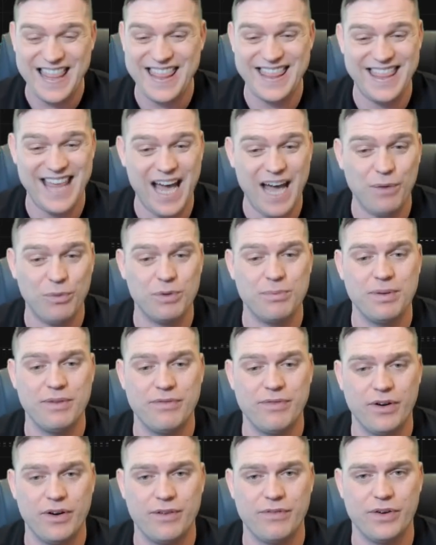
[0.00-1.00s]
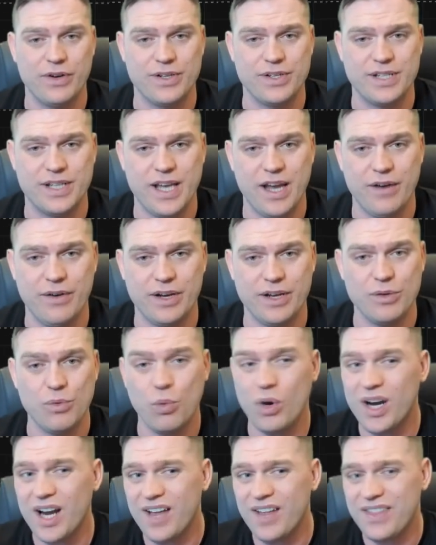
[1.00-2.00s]
That would be very, very scary.
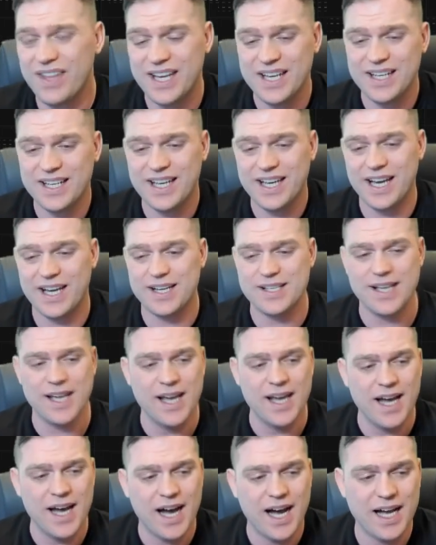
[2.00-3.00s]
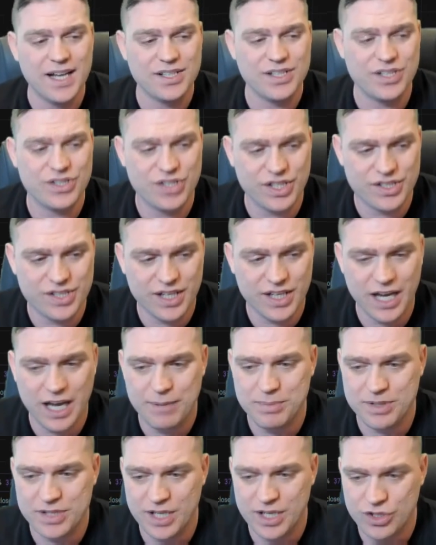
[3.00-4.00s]
What other indicators are suggesting a
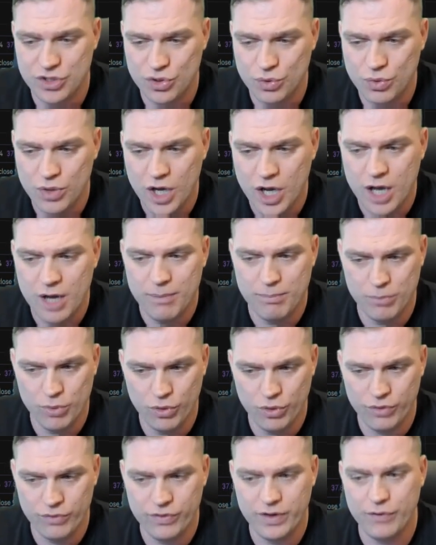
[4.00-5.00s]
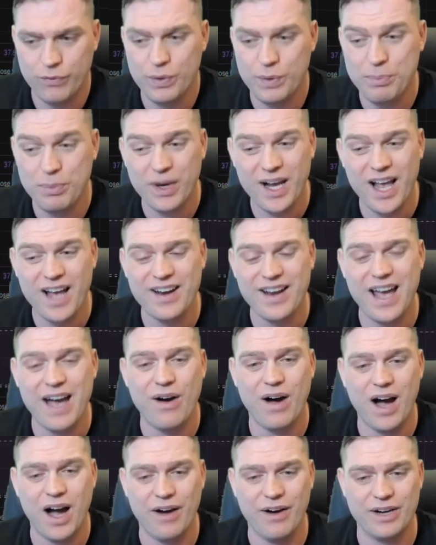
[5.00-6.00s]
potential move? If we bring out
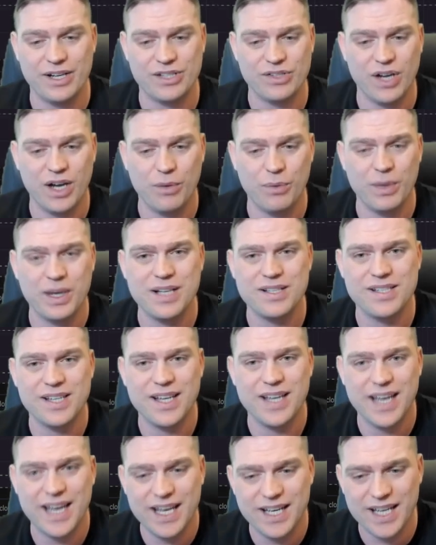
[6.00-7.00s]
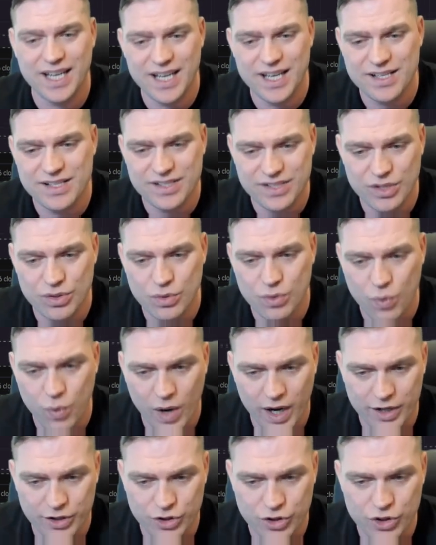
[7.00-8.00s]
our RSI, we can see it is still
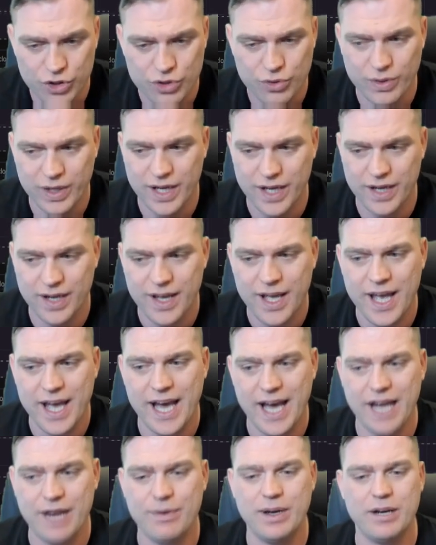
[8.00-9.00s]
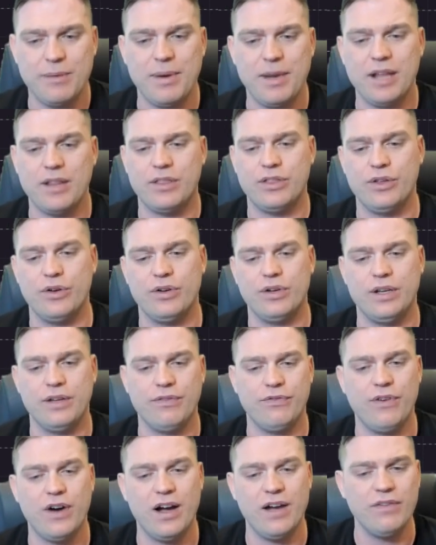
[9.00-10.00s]
quite neutral here at around about
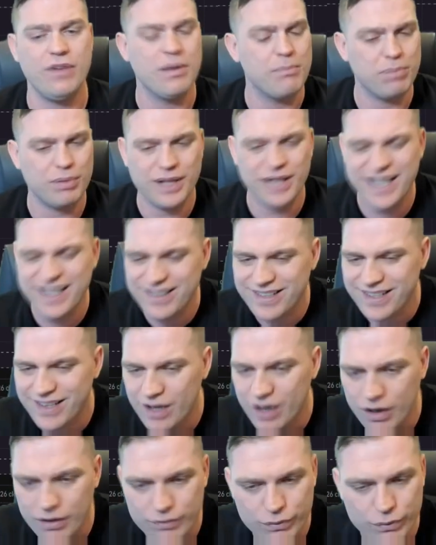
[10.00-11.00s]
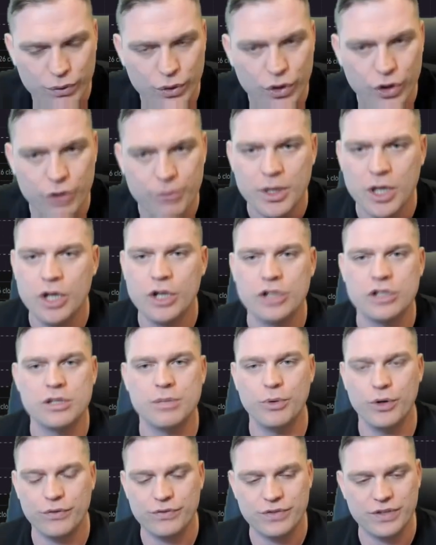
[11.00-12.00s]
35. Plenty of room to
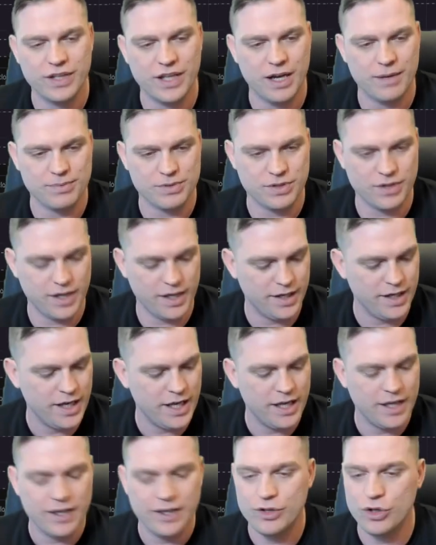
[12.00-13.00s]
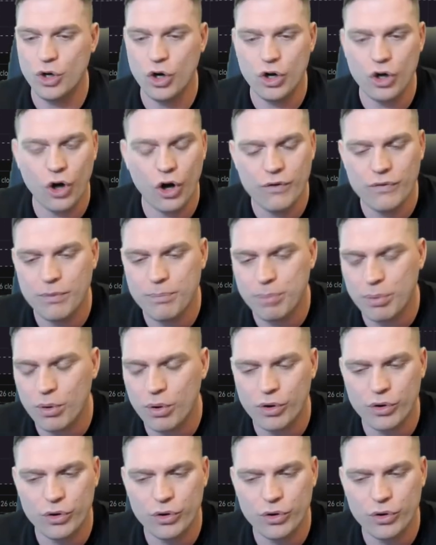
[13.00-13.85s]
move to the upside. No overbought,